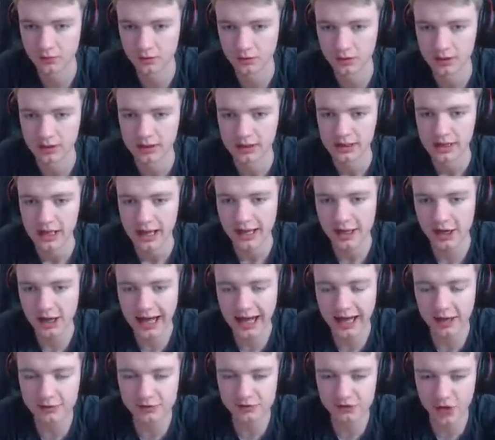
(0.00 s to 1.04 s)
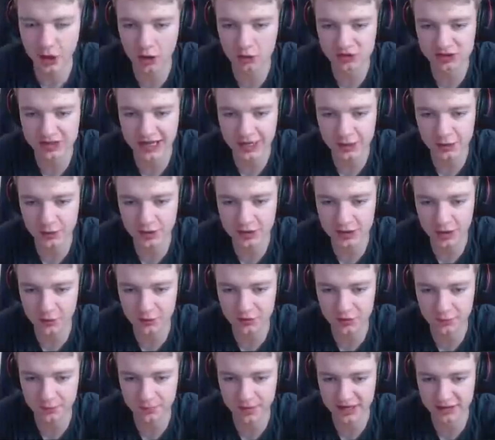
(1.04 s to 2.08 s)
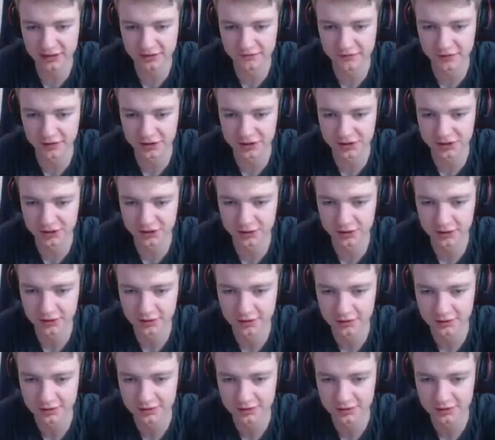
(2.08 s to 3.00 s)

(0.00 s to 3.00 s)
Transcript: How, like Toast, how do I go on the beta version?